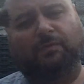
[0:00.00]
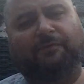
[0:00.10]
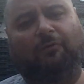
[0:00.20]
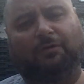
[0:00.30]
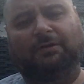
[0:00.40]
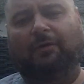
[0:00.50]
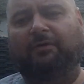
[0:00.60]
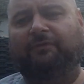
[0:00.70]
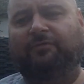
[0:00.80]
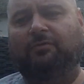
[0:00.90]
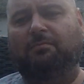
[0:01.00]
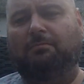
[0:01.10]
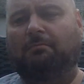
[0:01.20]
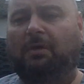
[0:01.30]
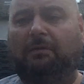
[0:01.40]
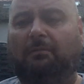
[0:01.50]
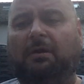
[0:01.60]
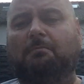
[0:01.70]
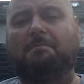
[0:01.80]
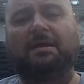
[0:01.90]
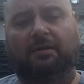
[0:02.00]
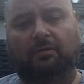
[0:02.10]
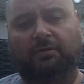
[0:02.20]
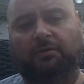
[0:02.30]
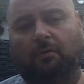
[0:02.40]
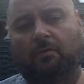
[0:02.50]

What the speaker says: fall down in a minute or so.